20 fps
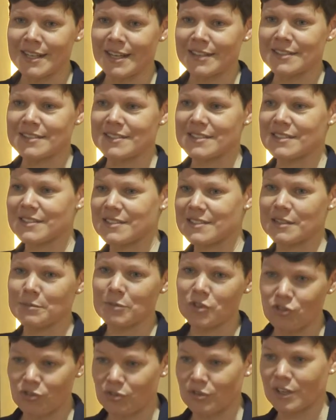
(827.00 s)
and this
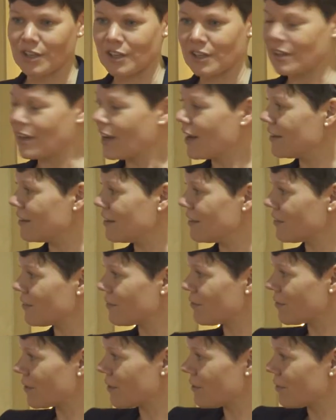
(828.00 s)
symmetry and this
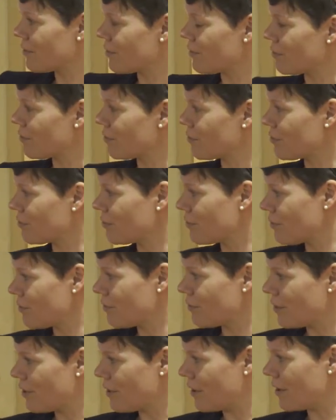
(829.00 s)
very sort of
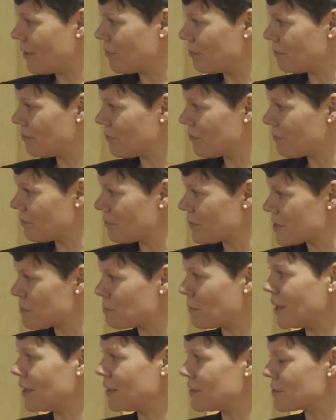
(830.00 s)

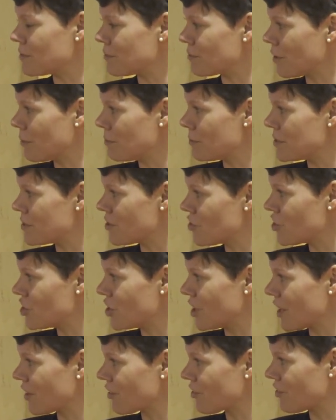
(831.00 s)
sparse of
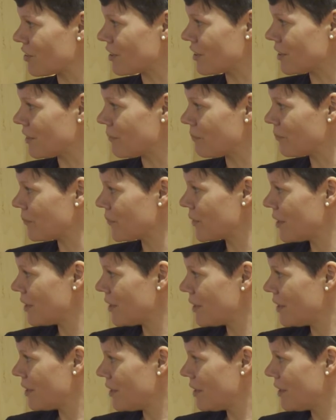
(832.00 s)
composition, actually,
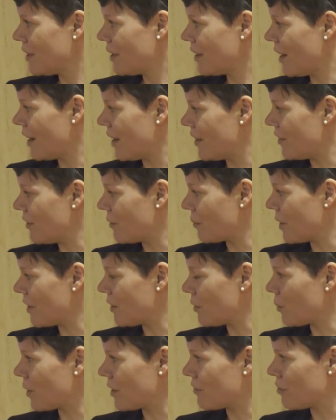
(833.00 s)
and the way
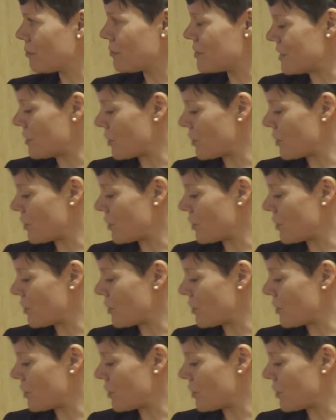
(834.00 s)
that one of them is